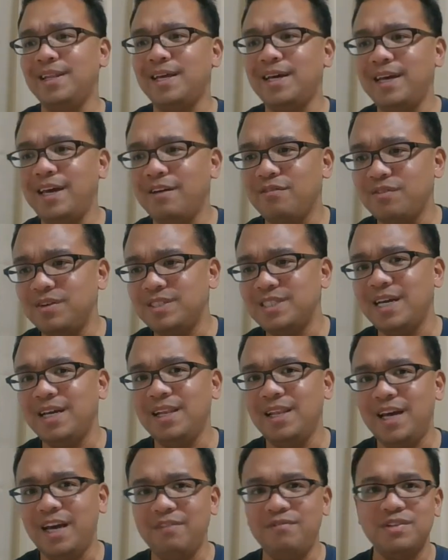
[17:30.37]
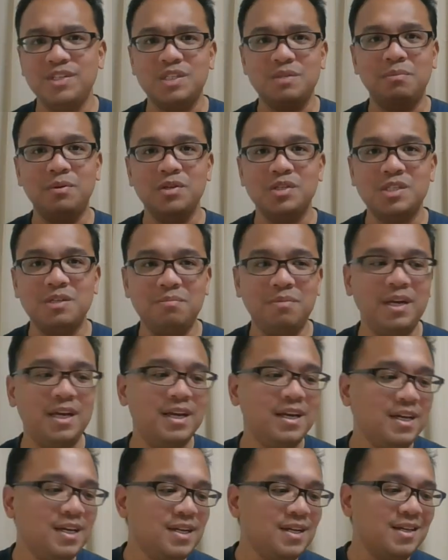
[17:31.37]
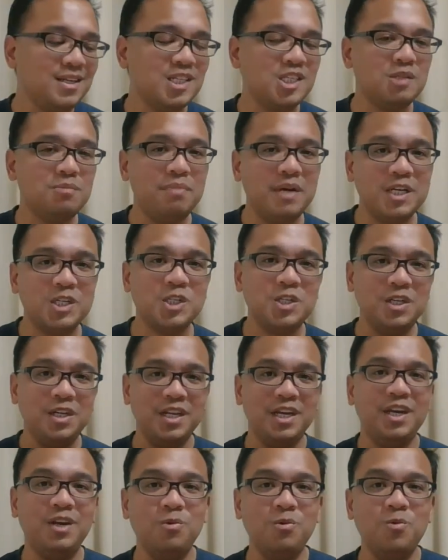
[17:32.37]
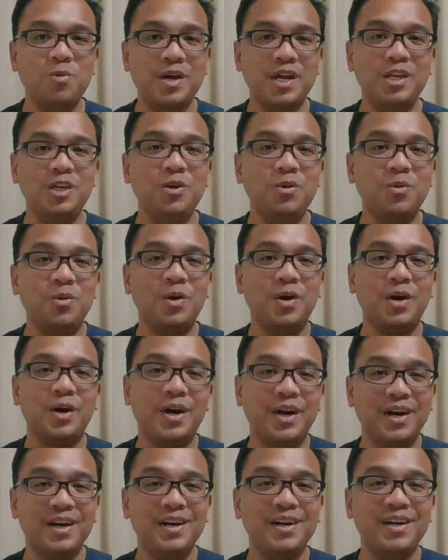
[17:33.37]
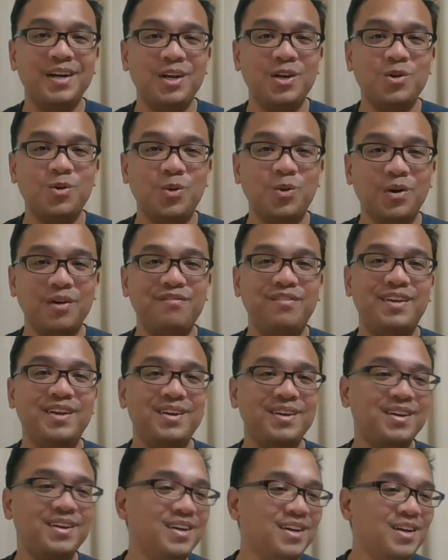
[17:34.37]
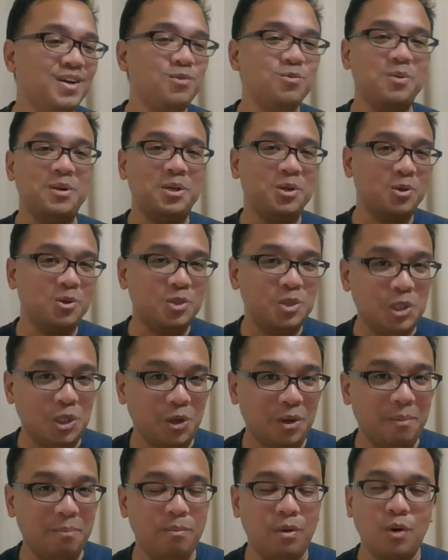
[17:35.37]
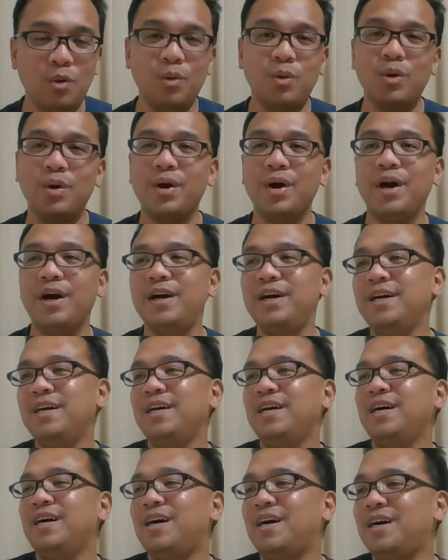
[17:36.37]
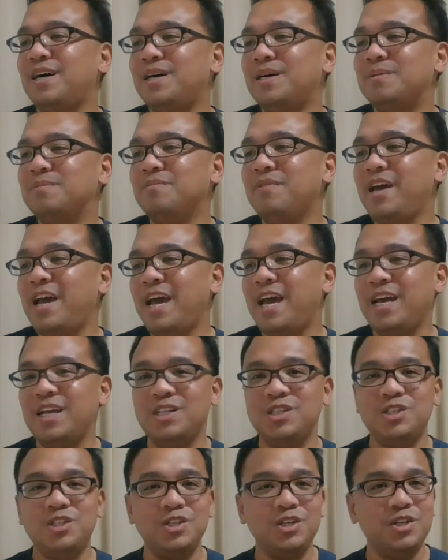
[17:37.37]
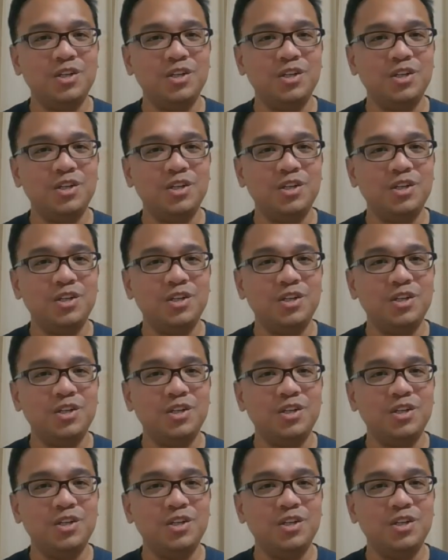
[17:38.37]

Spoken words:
everyday life is supposed to be, especially when you are an orphan, when you're dirt poor, and